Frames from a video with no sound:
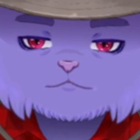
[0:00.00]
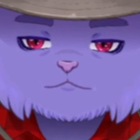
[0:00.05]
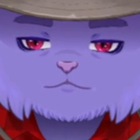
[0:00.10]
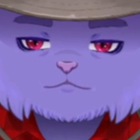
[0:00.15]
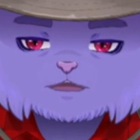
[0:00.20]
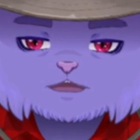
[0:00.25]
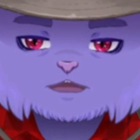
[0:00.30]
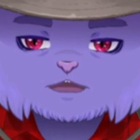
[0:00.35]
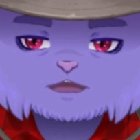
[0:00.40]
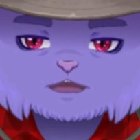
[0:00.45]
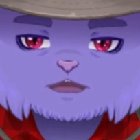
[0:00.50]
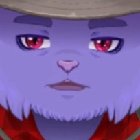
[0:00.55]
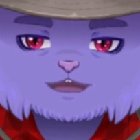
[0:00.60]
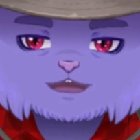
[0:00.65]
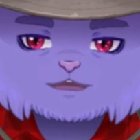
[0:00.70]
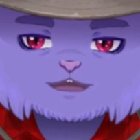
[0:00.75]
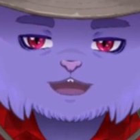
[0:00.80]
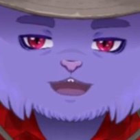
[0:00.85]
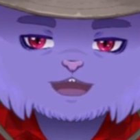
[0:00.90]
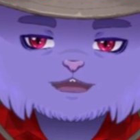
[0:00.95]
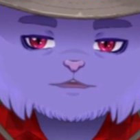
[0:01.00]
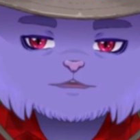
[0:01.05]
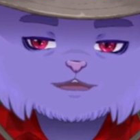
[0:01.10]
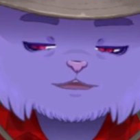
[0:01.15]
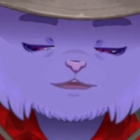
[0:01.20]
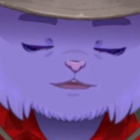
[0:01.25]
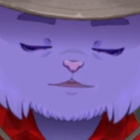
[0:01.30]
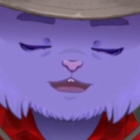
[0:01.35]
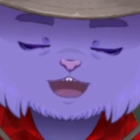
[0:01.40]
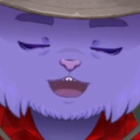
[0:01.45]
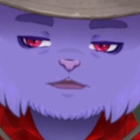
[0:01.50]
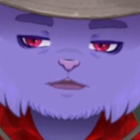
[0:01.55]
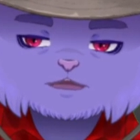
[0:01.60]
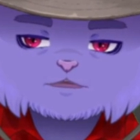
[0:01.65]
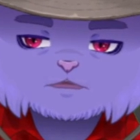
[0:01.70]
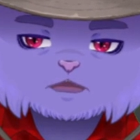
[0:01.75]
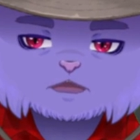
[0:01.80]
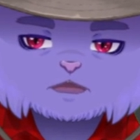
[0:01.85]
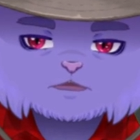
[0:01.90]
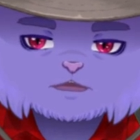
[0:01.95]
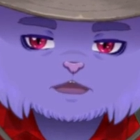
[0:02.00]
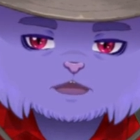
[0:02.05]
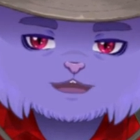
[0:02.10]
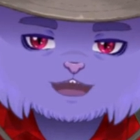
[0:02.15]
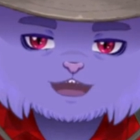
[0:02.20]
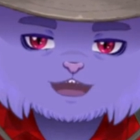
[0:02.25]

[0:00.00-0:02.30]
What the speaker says: this video, I've already recorded this video once.